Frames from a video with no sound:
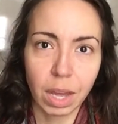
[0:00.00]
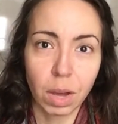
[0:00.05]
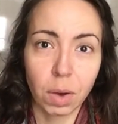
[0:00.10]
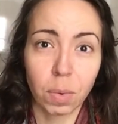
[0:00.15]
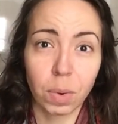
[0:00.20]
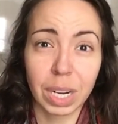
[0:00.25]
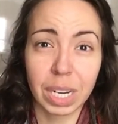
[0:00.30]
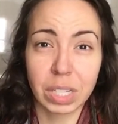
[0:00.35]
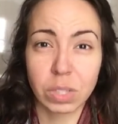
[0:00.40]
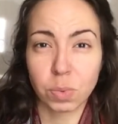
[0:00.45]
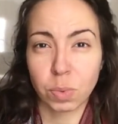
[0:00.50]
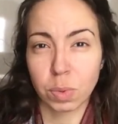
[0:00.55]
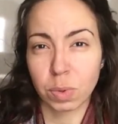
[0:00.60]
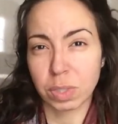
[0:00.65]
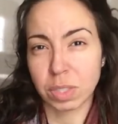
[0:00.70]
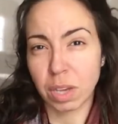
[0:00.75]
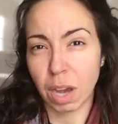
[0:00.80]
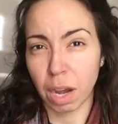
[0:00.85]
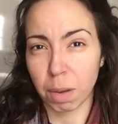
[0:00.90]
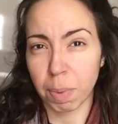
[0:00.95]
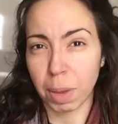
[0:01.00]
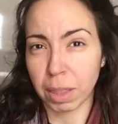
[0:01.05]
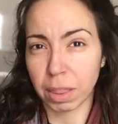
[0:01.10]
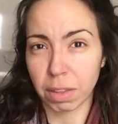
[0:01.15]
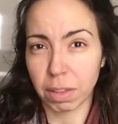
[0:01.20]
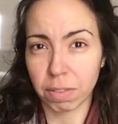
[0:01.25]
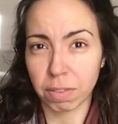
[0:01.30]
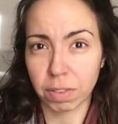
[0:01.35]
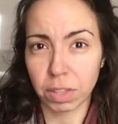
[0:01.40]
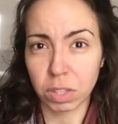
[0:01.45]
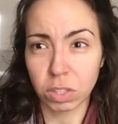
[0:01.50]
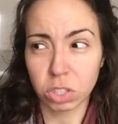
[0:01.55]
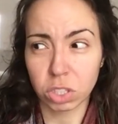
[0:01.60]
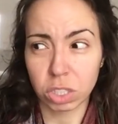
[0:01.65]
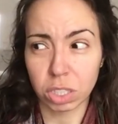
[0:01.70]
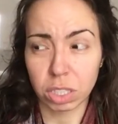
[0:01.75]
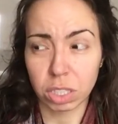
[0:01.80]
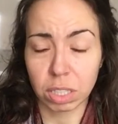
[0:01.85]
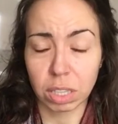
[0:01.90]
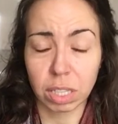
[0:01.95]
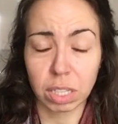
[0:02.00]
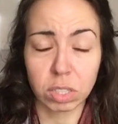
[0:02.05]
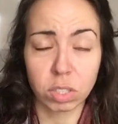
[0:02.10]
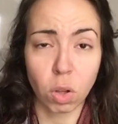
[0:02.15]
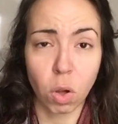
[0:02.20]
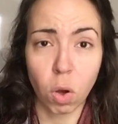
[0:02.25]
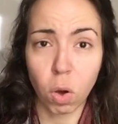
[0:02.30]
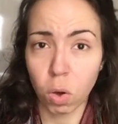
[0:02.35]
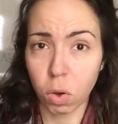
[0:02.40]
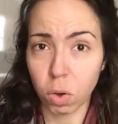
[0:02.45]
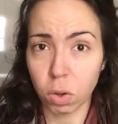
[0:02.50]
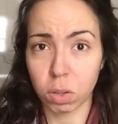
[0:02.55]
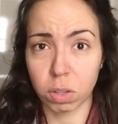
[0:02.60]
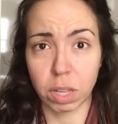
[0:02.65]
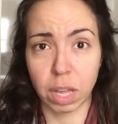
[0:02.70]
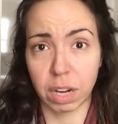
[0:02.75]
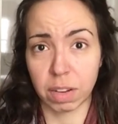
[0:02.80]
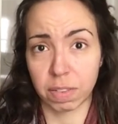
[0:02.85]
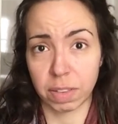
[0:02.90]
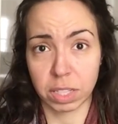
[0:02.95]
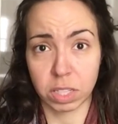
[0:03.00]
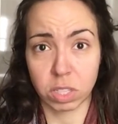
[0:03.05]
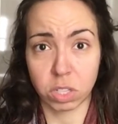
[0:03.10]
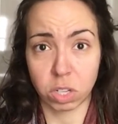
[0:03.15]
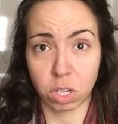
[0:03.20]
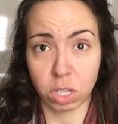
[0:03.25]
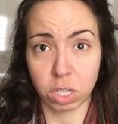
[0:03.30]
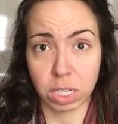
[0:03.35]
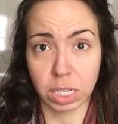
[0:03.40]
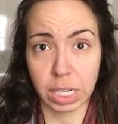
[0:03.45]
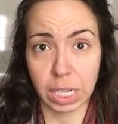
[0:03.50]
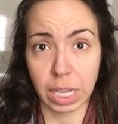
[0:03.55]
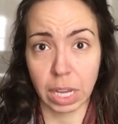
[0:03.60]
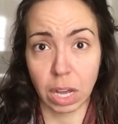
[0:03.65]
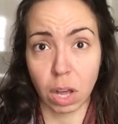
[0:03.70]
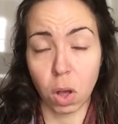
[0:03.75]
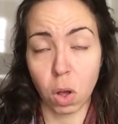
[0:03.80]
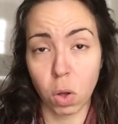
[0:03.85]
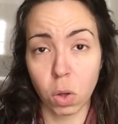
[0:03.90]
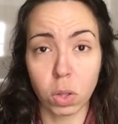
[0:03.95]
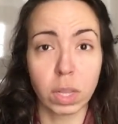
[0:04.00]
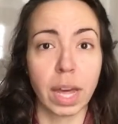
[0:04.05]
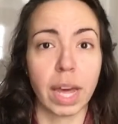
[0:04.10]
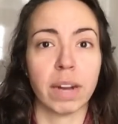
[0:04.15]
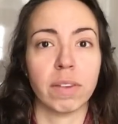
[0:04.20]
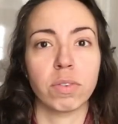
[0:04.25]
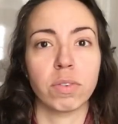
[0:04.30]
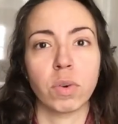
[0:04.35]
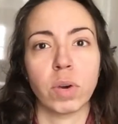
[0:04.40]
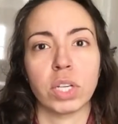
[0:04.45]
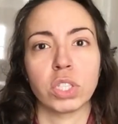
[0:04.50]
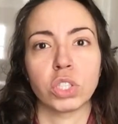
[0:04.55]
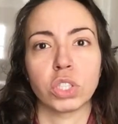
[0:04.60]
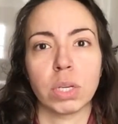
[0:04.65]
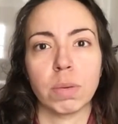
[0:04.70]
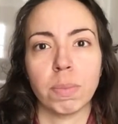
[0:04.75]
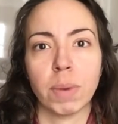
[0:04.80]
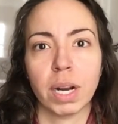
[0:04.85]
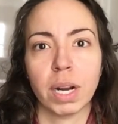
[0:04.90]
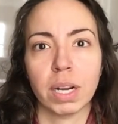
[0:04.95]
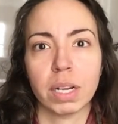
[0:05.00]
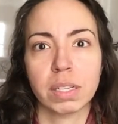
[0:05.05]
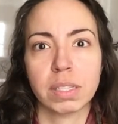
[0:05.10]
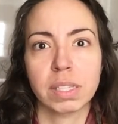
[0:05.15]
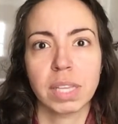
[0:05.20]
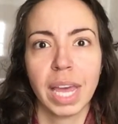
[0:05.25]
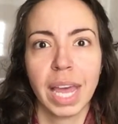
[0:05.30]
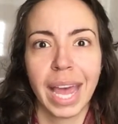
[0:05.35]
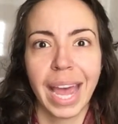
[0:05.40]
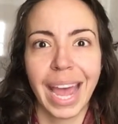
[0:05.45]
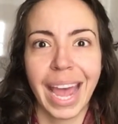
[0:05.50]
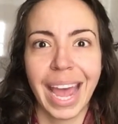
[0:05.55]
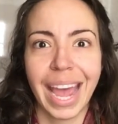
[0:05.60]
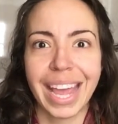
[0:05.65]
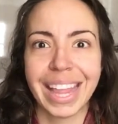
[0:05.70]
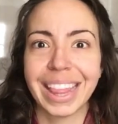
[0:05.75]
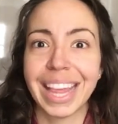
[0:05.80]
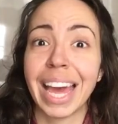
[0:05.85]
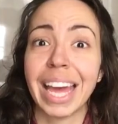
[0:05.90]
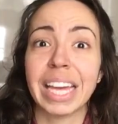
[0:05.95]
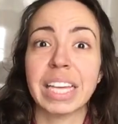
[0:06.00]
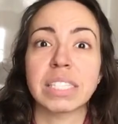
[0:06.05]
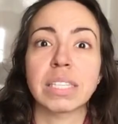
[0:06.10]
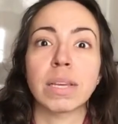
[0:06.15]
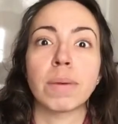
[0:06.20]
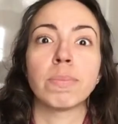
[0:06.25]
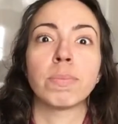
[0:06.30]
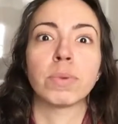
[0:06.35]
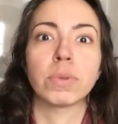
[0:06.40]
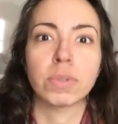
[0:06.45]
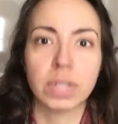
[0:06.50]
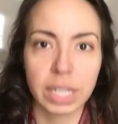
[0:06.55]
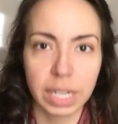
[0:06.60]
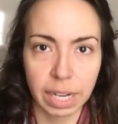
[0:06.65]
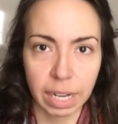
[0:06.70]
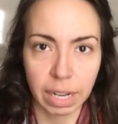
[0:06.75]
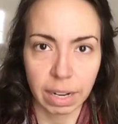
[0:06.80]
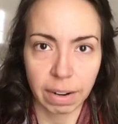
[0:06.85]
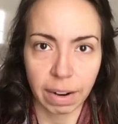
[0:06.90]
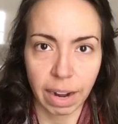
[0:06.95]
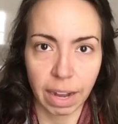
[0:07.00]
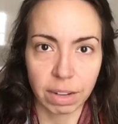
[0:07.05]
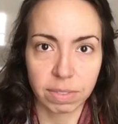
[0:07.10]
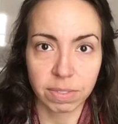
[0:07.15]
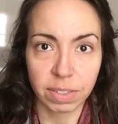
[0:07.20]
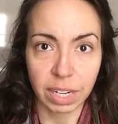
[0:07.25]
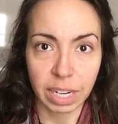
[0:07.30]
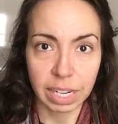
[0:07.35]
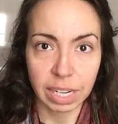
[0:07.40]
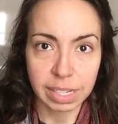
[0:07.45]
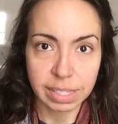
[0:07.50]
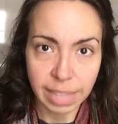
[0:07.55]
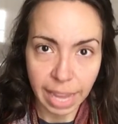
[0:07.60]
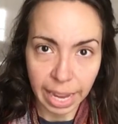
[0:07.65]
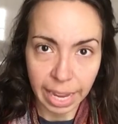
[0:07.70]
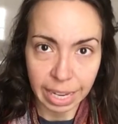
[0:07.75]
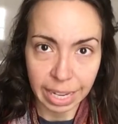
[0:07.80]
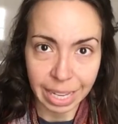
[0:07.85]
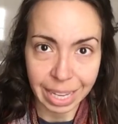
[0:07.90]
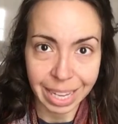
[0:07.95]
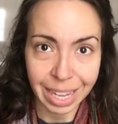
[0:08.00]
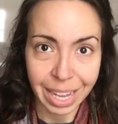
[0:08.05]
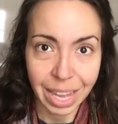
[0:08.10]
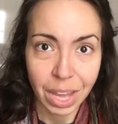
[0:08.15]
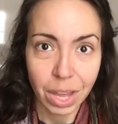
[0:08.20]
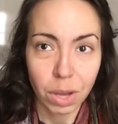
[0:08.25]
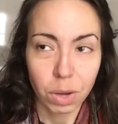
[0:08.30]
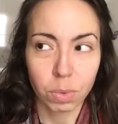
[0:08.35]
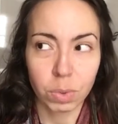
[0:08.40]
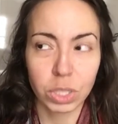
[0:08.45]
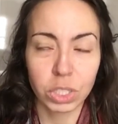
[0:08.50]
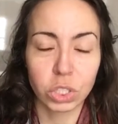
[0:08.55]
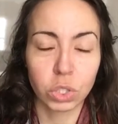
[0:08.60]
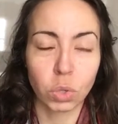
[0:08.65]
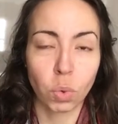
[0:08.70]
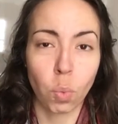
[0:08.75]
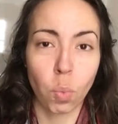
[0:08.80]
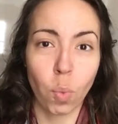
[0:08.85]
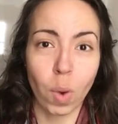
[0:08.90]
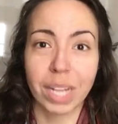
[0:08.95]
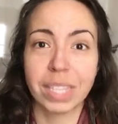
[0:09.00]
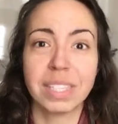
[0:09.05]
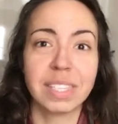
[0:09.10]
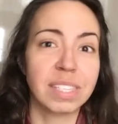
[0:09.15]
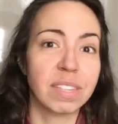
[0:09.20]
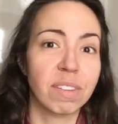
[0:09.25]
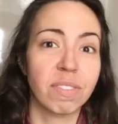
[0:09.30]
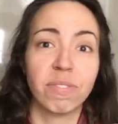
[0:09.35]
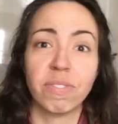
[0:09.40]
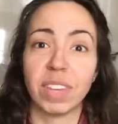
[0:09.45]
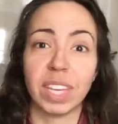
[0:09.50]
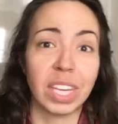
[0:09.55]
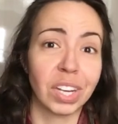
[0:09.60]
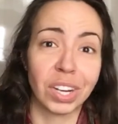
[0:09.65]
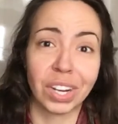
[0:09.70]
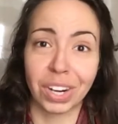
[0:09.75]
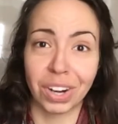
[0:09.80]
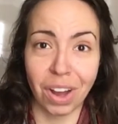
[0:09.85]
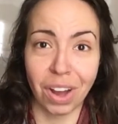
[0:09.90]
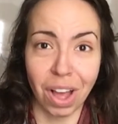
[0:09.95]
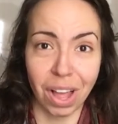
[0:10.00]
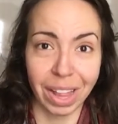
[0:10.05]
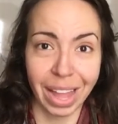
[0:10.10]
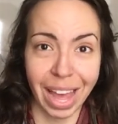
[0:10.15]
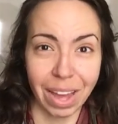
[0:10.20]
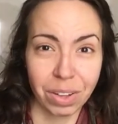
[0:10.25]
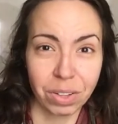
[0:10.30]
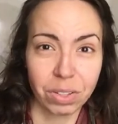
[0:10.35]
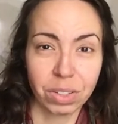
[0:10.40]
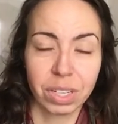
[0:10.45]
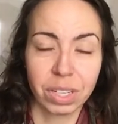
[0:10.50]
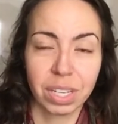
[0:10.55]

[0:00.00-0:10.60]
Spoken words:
Whereas when we talk about the future, there's a whole lot of uncertainty, a whole lot of question marks, and that is a breeding ground for anxiety, which wants to figure it all out.